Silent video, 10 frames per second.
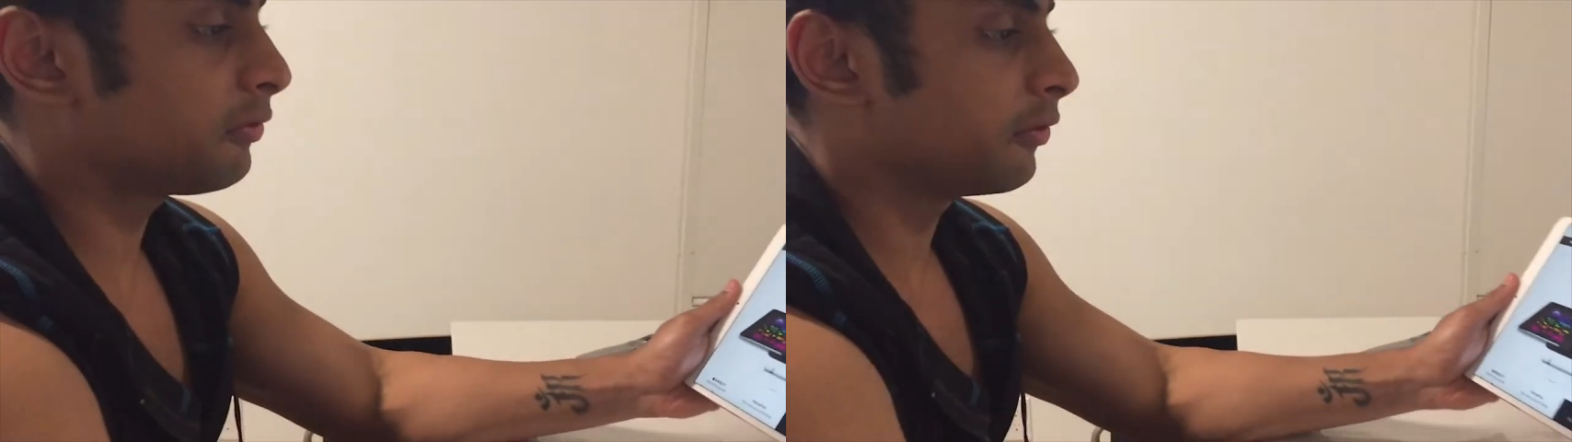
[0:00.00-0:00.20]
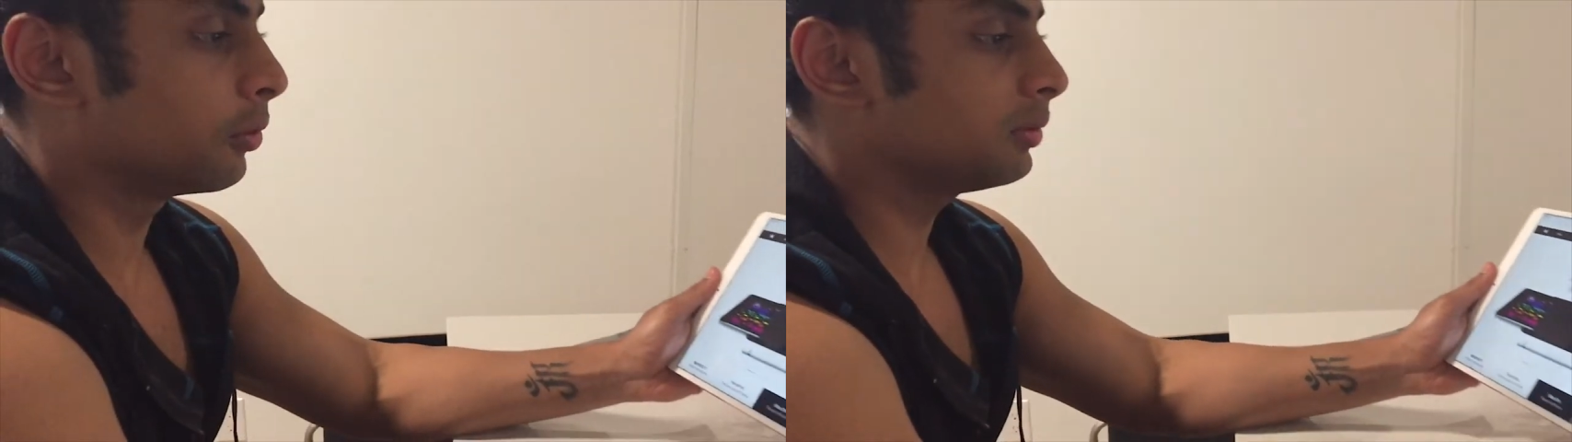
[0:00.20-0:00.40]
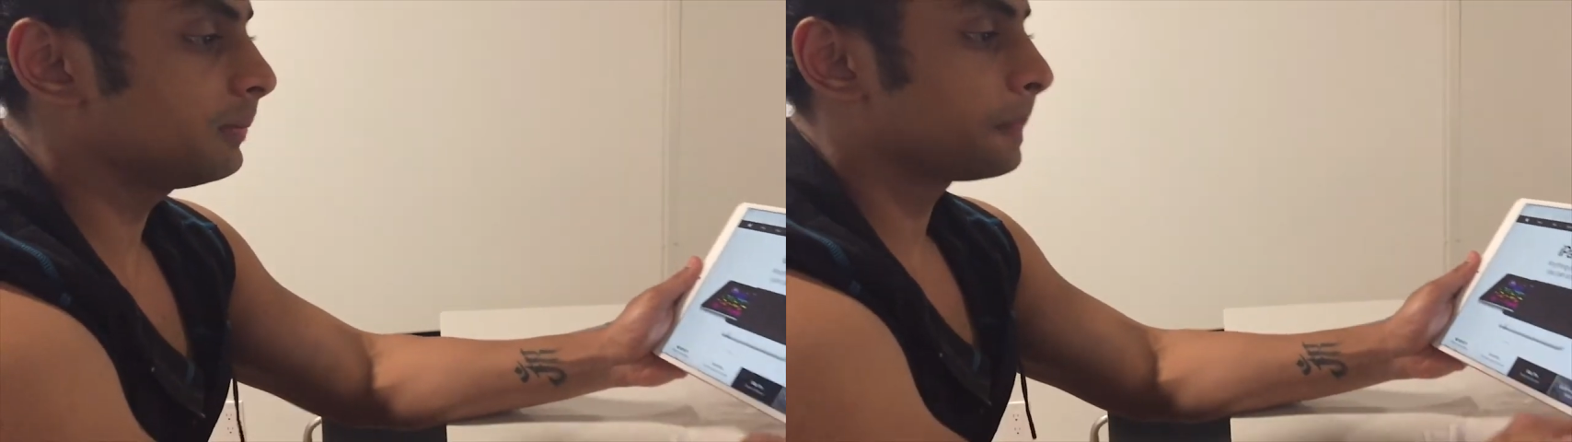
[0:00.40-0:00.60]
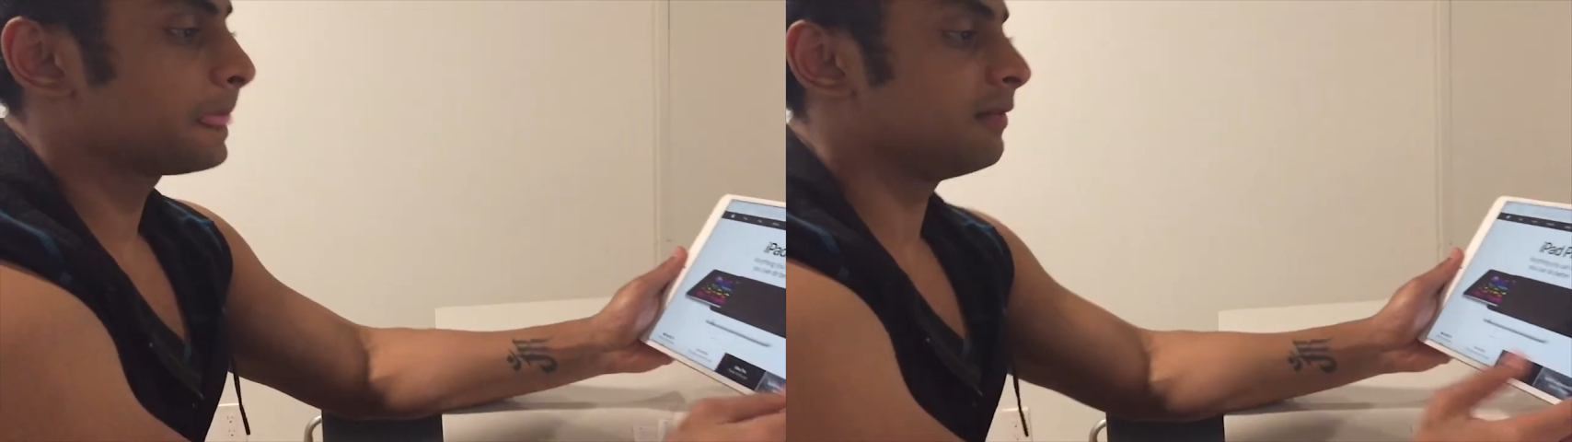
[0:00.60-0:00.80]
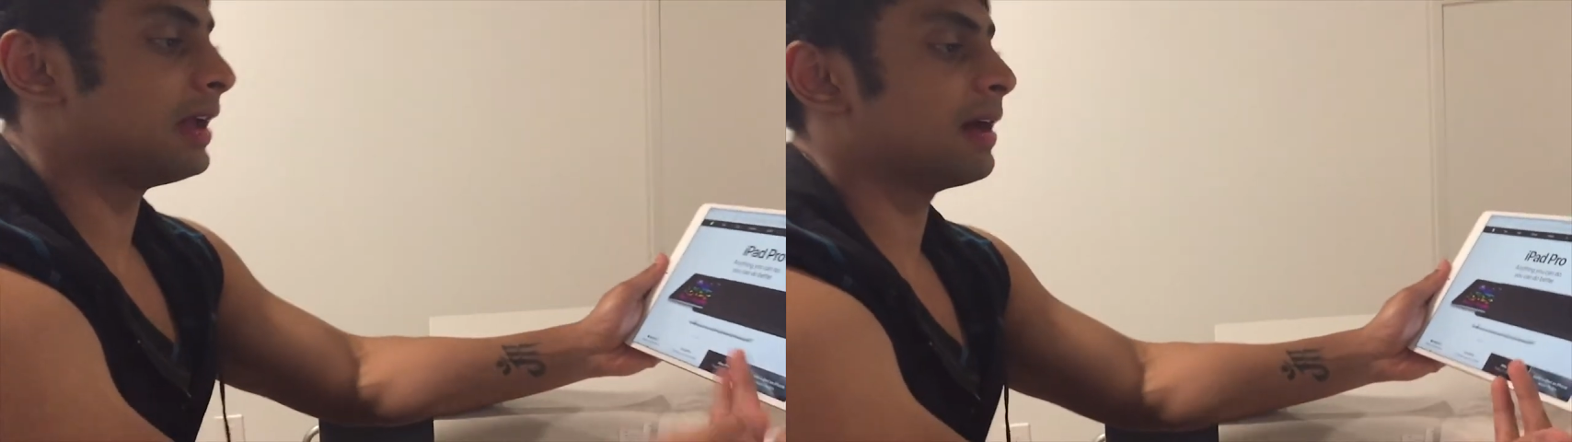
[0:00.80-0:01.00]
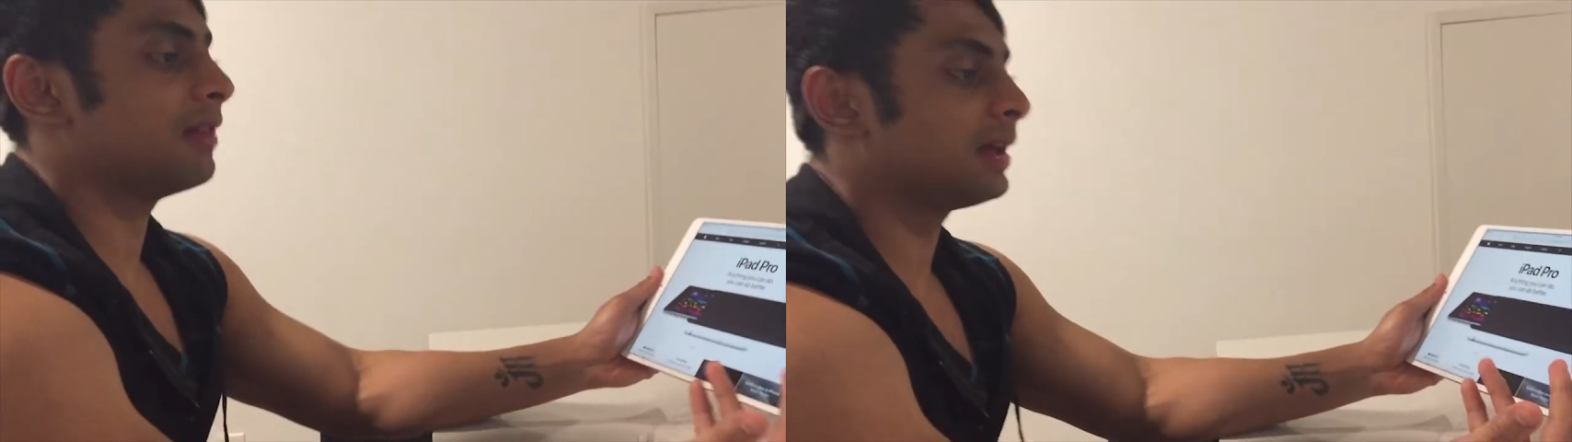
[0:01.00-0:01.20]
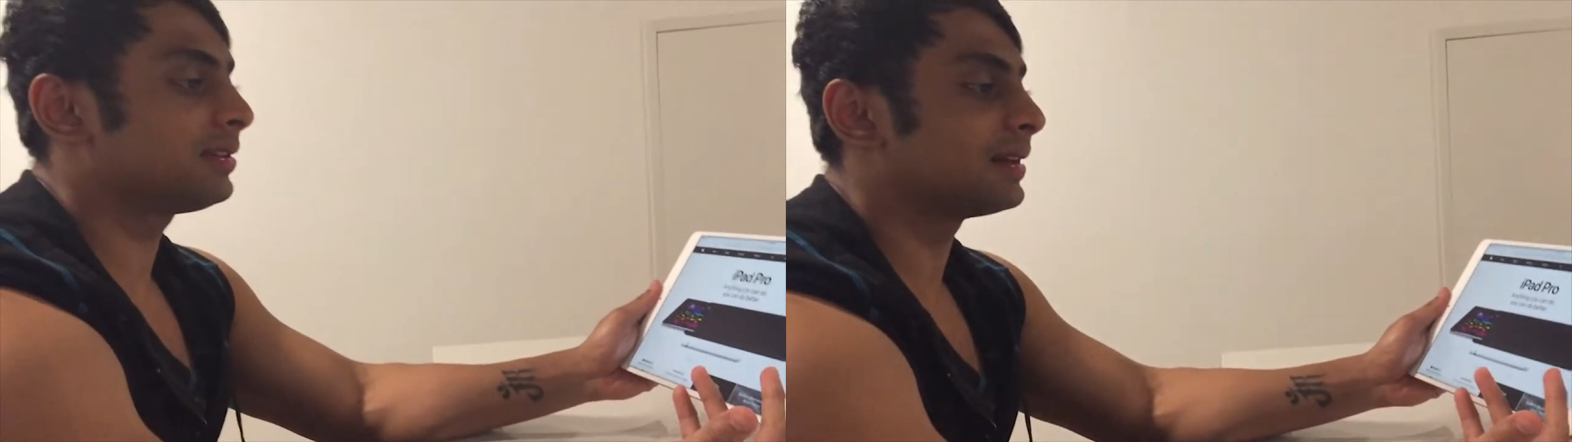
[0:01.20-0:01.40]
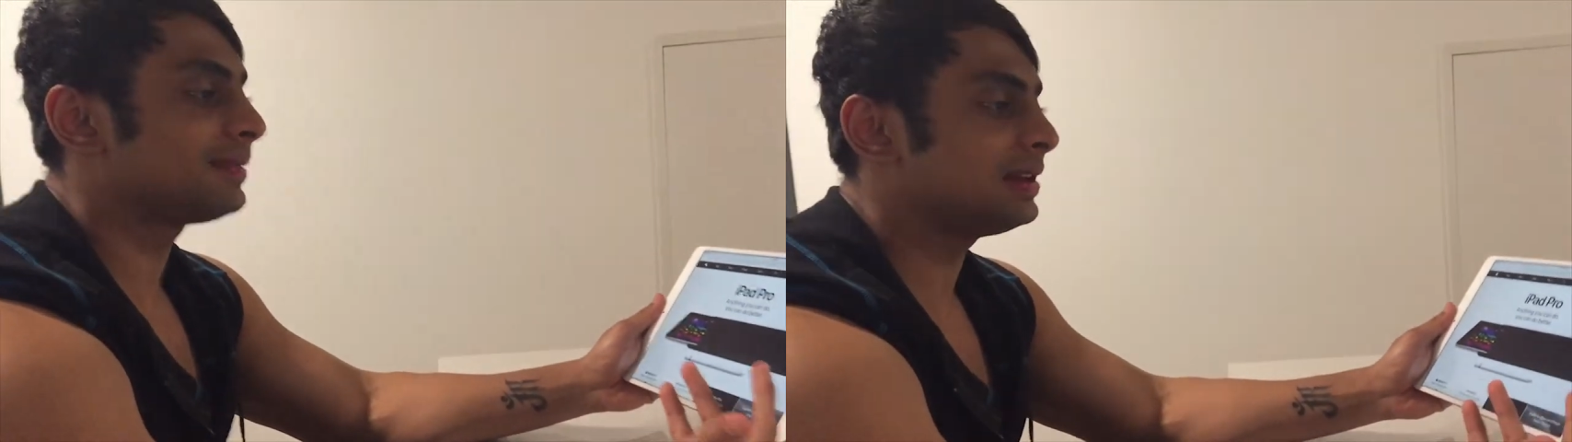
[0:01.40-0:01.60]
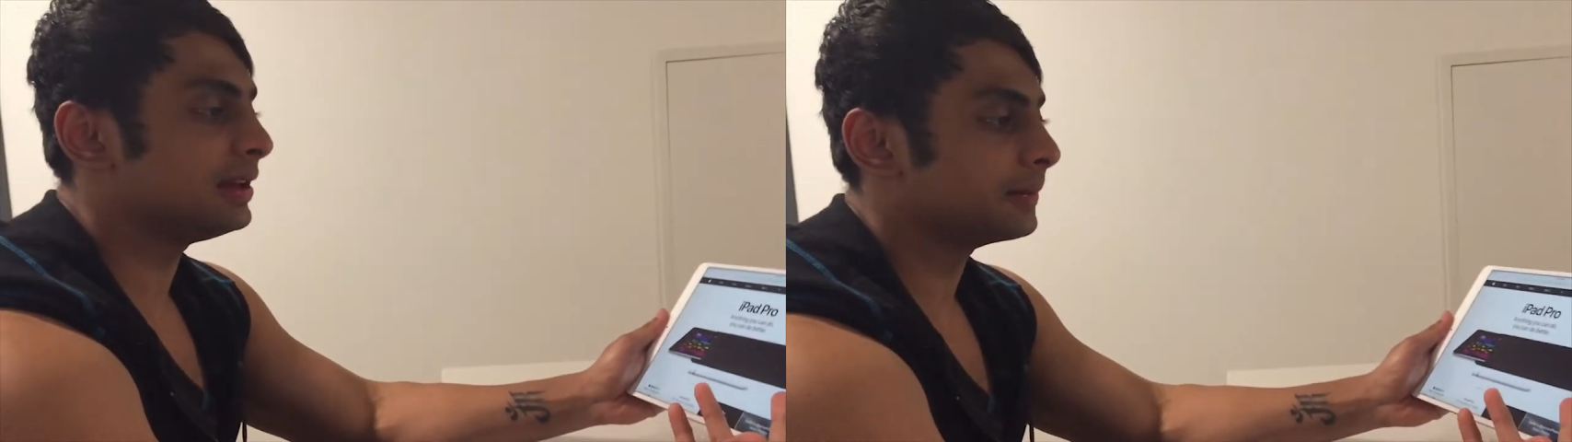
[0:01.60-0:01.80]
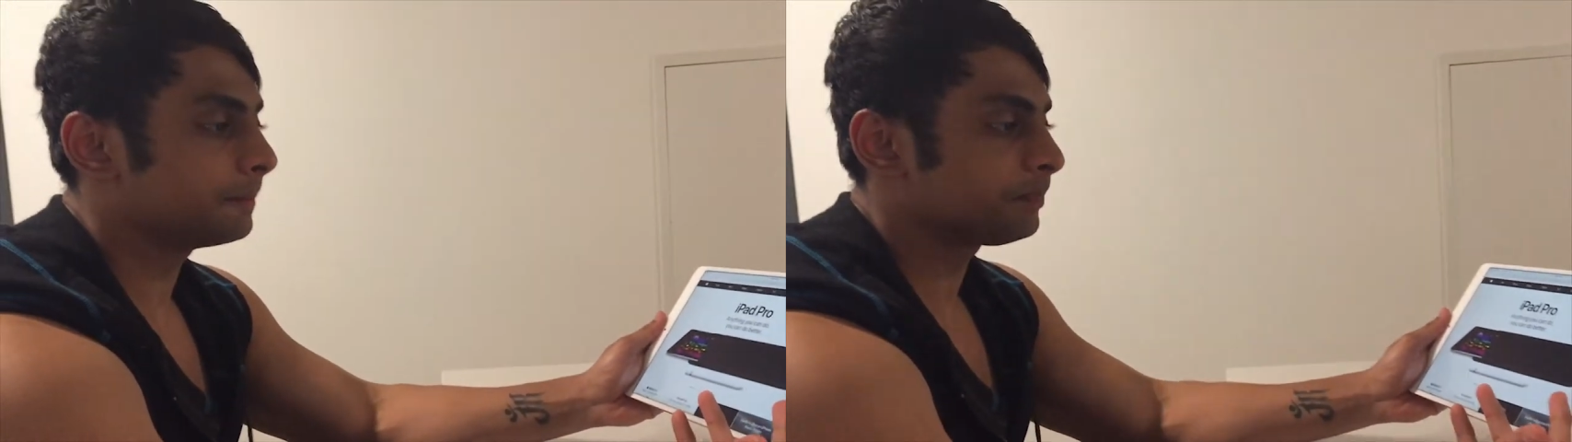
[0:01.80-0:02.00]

phone, we have like 60.